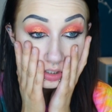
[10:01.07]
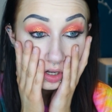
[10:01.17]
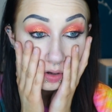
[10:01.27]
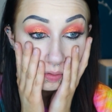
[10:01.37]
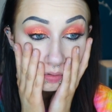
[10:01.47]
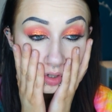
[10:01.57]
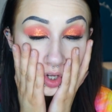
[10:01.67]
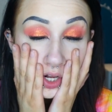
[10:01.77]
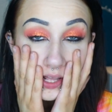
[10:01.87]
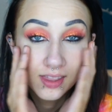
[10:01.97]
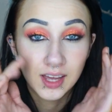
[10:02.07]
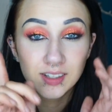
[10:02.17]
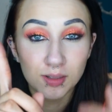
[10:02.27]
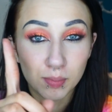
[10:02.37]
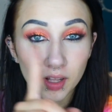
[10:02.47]
so
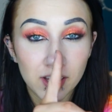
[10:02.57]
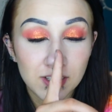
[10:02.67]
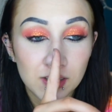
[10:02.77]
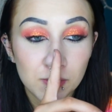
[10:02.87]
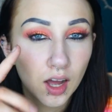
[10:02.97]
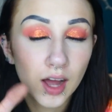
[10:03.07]
that's a plus.